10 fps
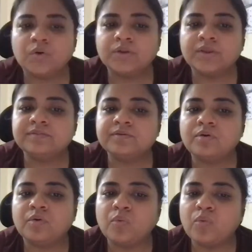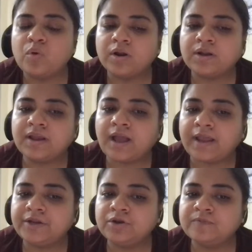Okay, so what
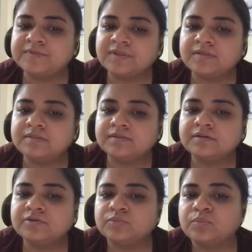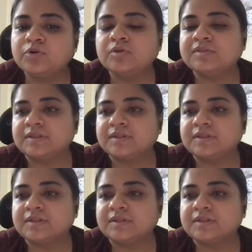kind of sensors would you